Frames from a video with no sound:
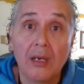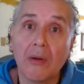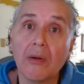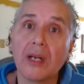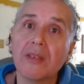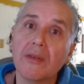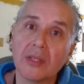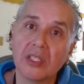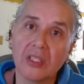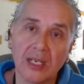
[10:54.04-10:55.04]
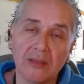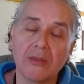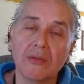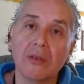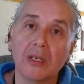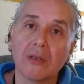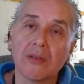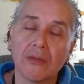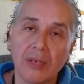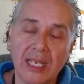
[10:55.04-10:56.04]
Or are you going to start to
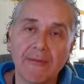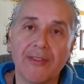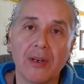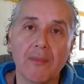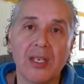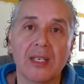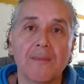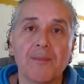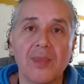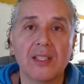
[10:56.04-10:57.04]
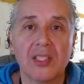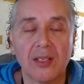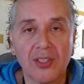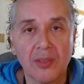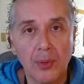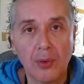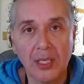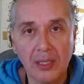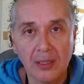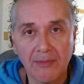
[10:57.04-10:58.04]
create from it and start
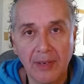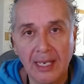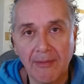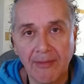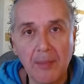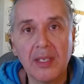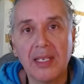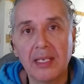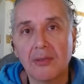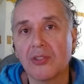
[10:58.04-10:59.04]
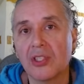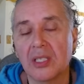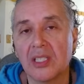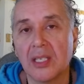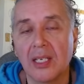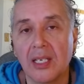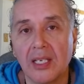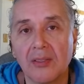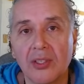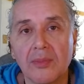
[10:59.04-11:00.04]
supporting the divine feminine energies
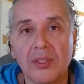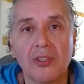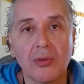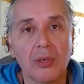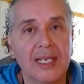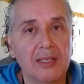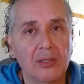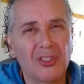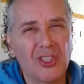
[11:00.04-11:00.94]
in terms of trying to